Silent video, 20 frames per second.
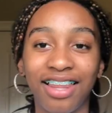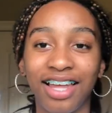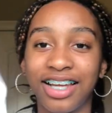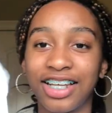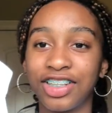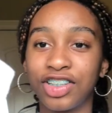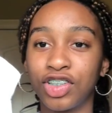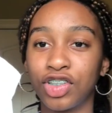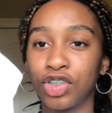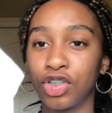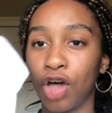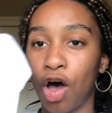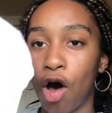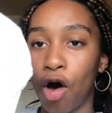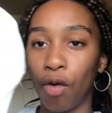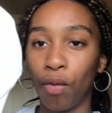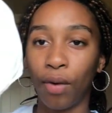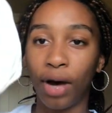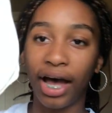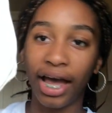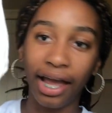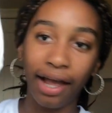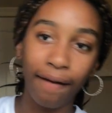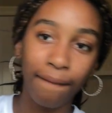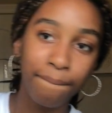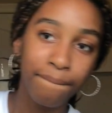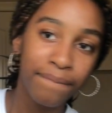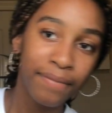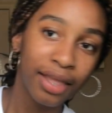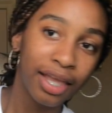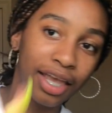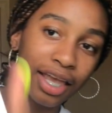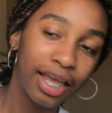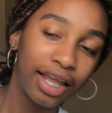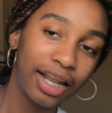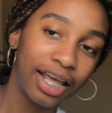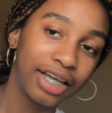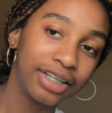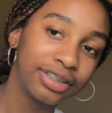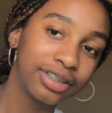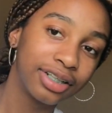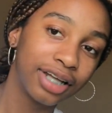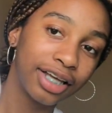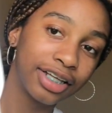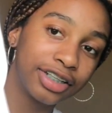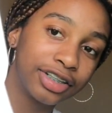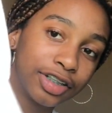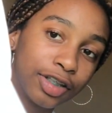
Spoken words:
Like, it's just all white and it has a Nike